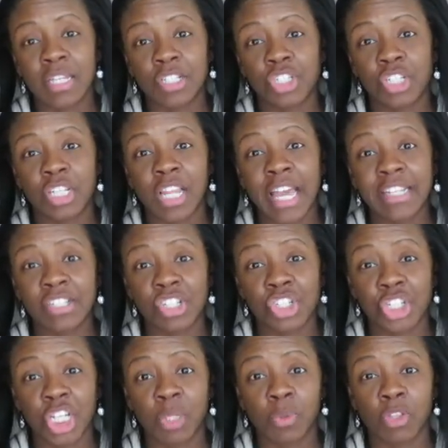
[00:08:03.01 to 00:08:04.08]
that you'd like to
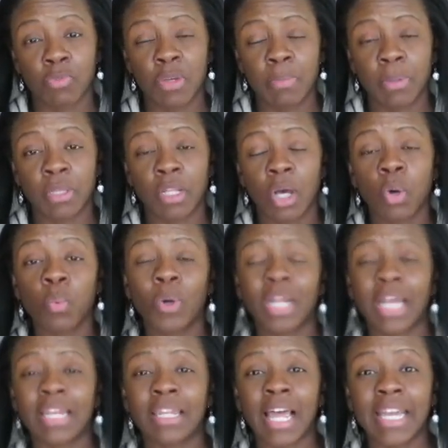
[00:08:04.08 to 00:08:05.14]
share with me below,
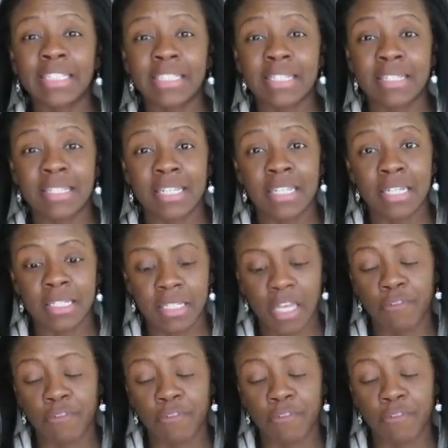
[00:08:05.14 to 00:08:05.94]
what I'd like to see is,